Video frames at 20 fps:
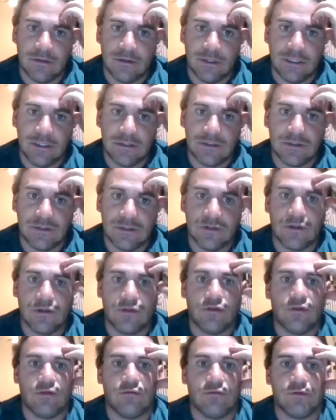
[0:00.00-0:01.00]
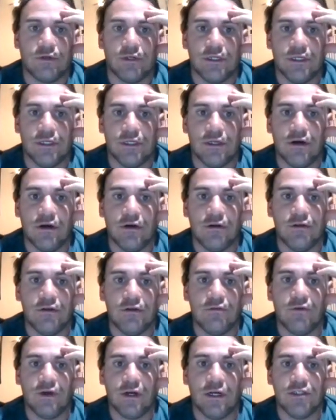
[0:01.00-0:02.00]
These are the three
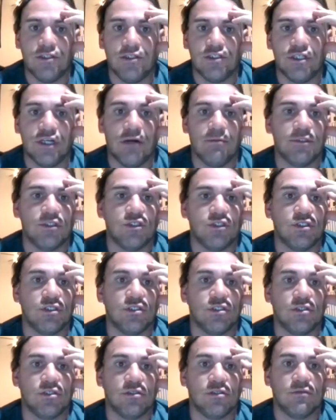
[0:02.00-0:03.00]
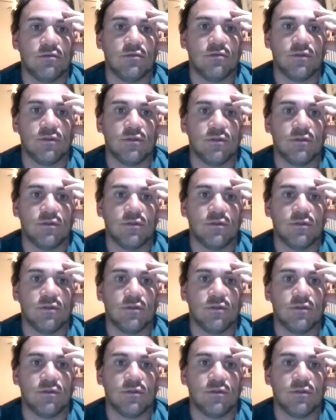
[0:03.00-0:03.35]
undefined geometry terms.